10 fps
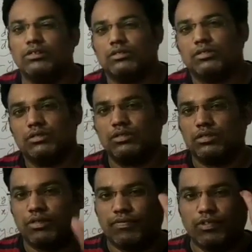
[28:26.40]
so
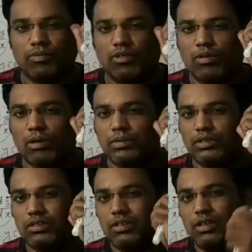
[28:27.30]
few problems.
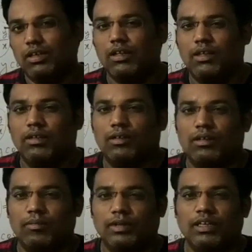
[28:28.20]

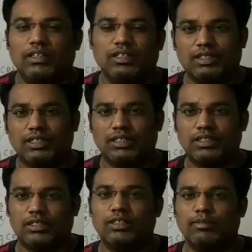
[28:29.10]
Maybe the stress
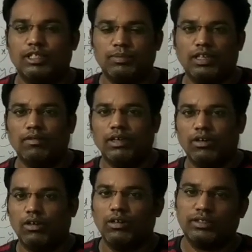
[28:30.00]
it must be given
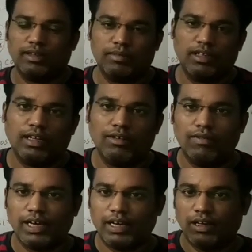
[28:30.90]
on something like
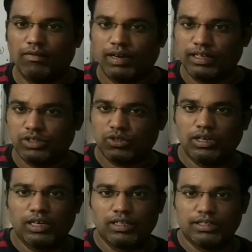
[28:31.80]
y
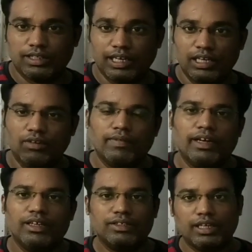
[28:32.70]
square, sine y,
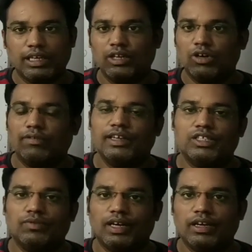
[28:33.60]
sine of
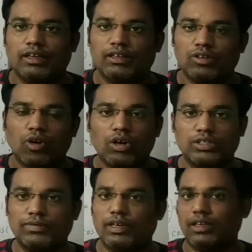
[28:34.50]
xy, cos
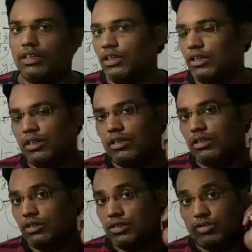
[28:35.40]
y.
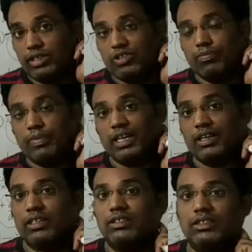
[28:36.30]
So you need to
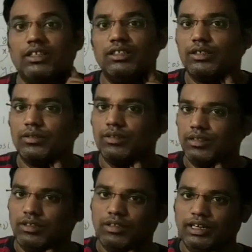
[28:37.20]
practice these
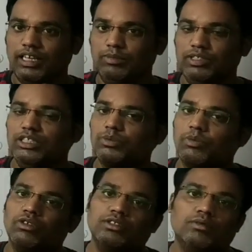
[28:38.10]
as much as
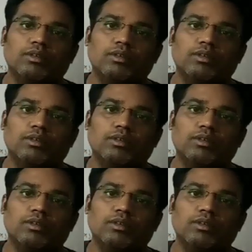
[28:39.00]
possible.